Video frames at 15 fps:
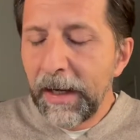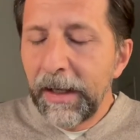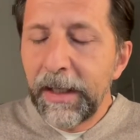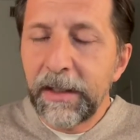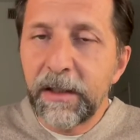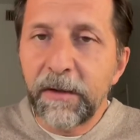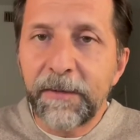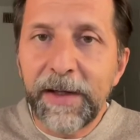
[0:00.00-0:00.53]

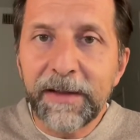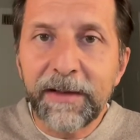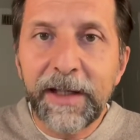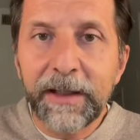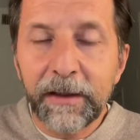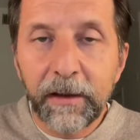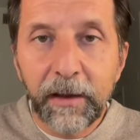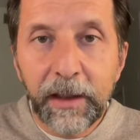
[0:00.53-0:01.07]
is the fact
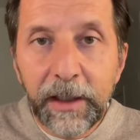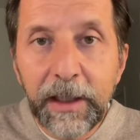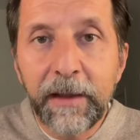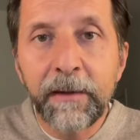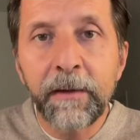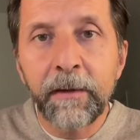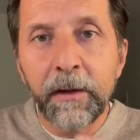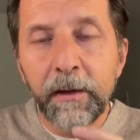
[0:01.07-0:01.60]
that
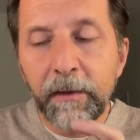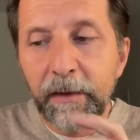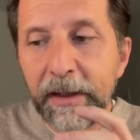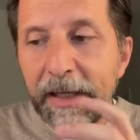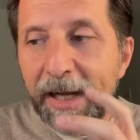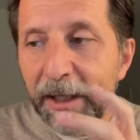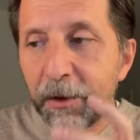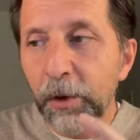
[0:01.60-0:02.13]
in
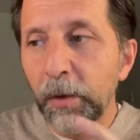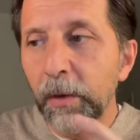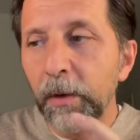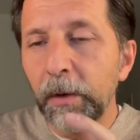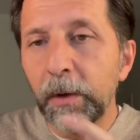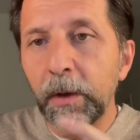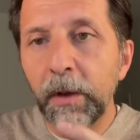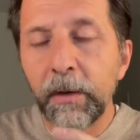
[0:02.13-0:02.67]
the
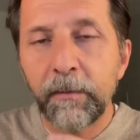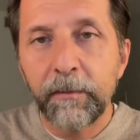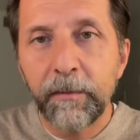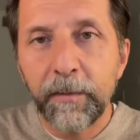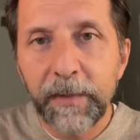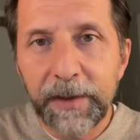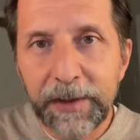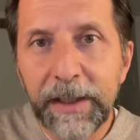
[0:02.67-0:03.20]
actual
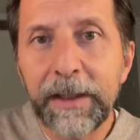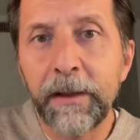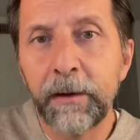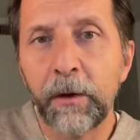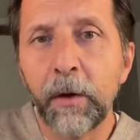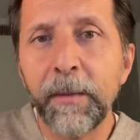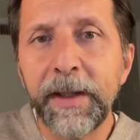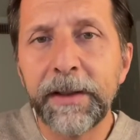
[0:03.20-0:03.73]
sin
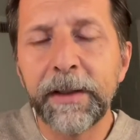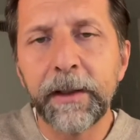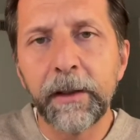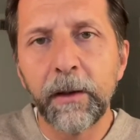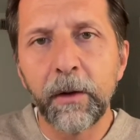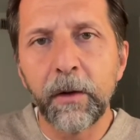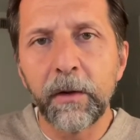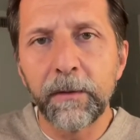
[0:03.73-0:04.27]
committed
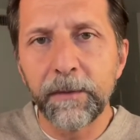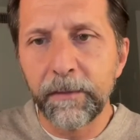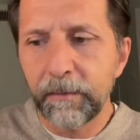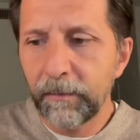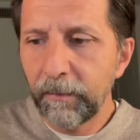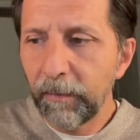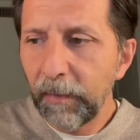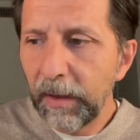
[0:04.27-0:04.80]
of
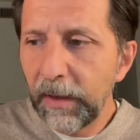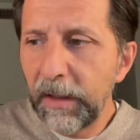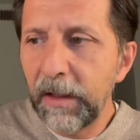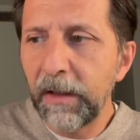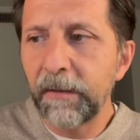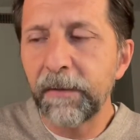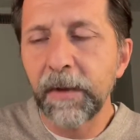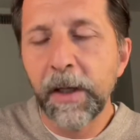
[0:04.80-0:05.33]

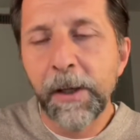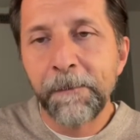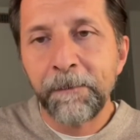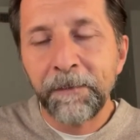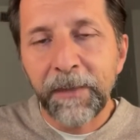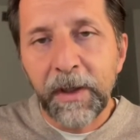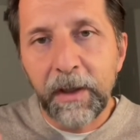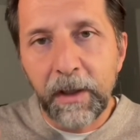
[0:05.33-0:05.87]
Eve
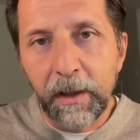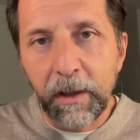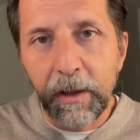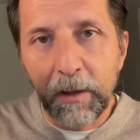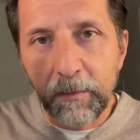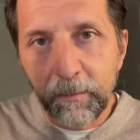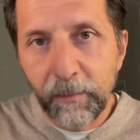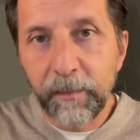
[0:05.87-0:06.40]

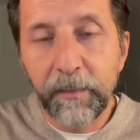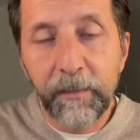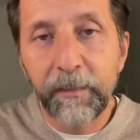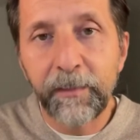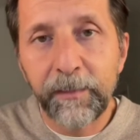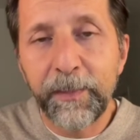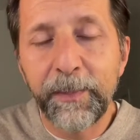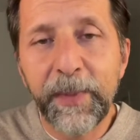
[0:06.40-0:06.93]
uh,
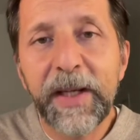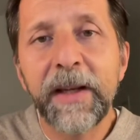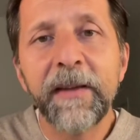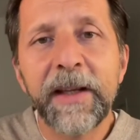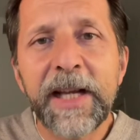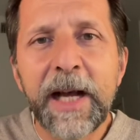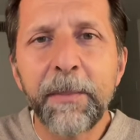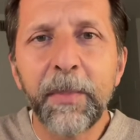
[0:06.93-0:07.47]
picking
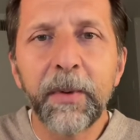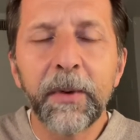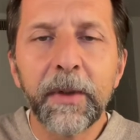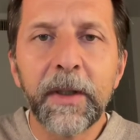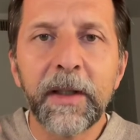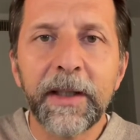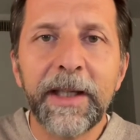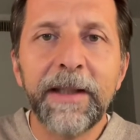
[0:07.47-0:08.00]
the
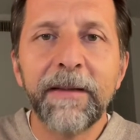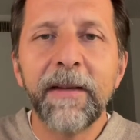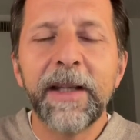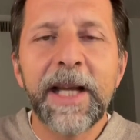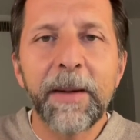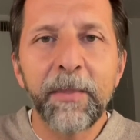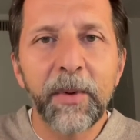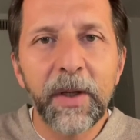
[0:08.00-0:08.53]
apple, eating the
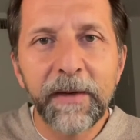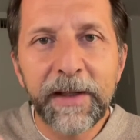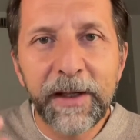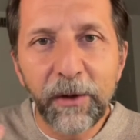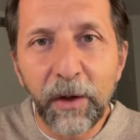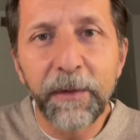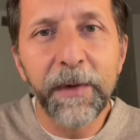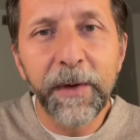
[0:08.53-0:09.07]
apple, and then
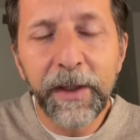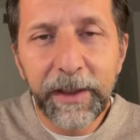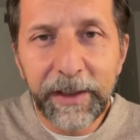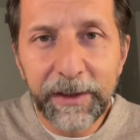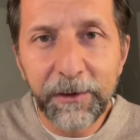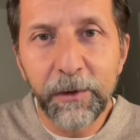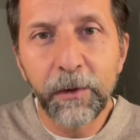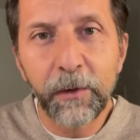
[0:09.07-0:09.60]
offering
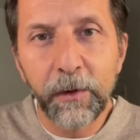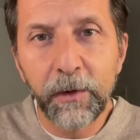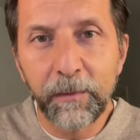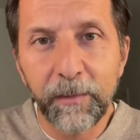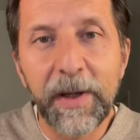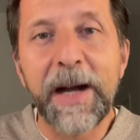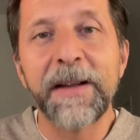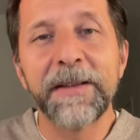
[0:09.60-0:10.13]
it to
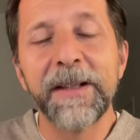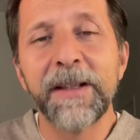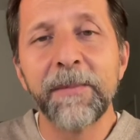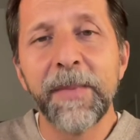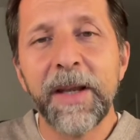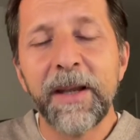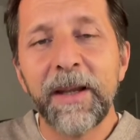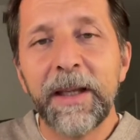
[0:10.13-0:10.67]

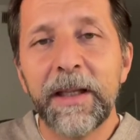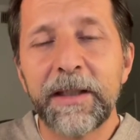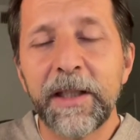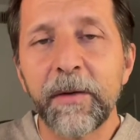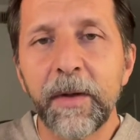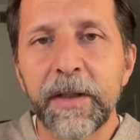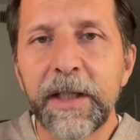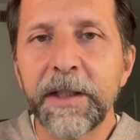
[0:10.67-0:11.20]
Adam,
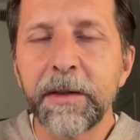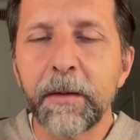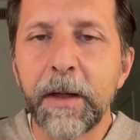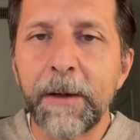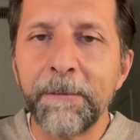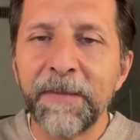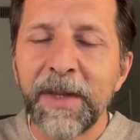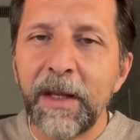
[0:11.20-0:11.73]
etc.,
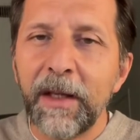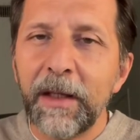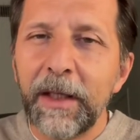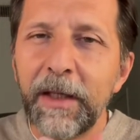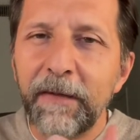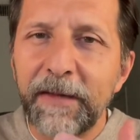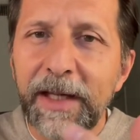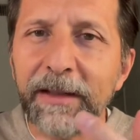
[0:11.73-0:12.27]
etc.,
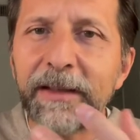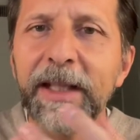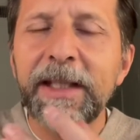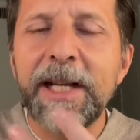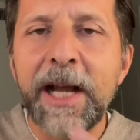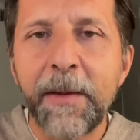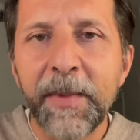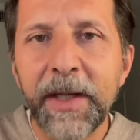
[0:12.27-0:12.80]
in that
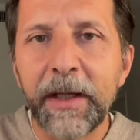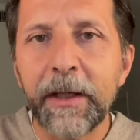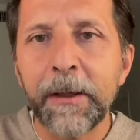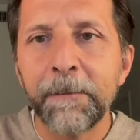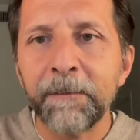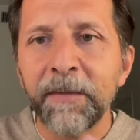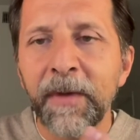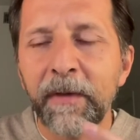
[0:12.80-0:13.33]
dynamic,
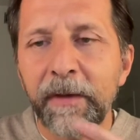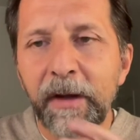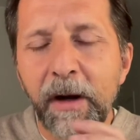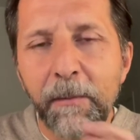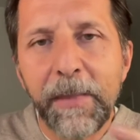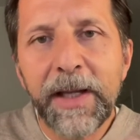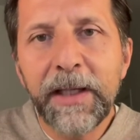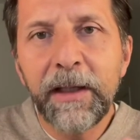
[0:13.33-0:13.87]
there are
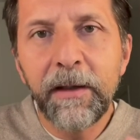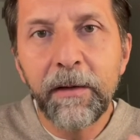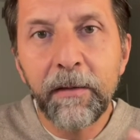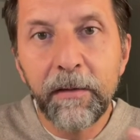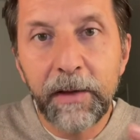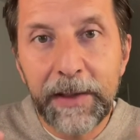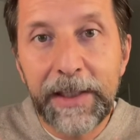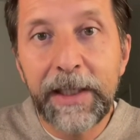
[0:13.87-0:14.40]
many
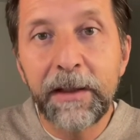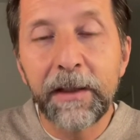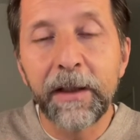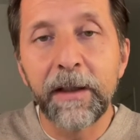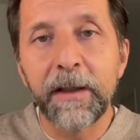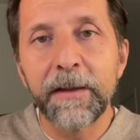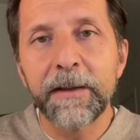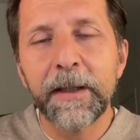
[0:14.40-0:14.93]

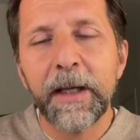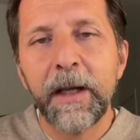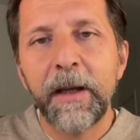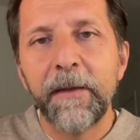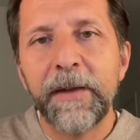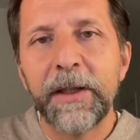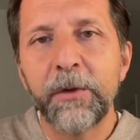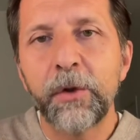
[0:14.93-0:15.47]
details
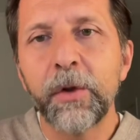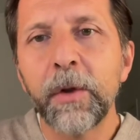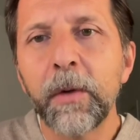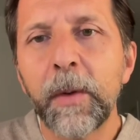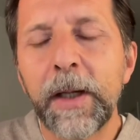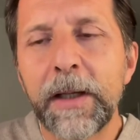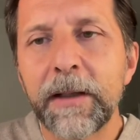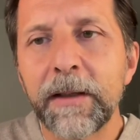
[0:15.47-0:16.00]
that show
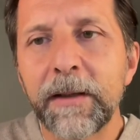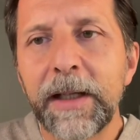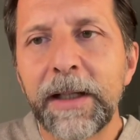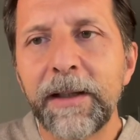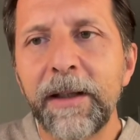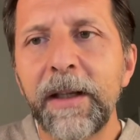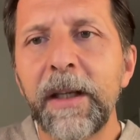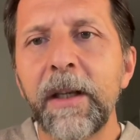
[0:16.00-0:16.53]
us
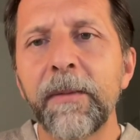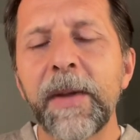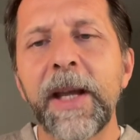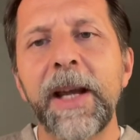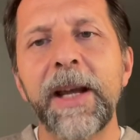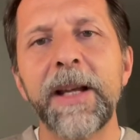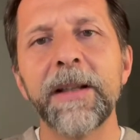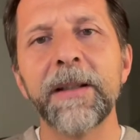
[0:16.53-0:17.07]
that Eve
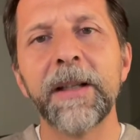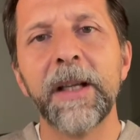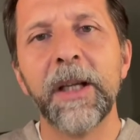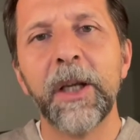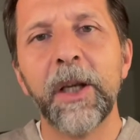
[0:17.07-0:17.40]
has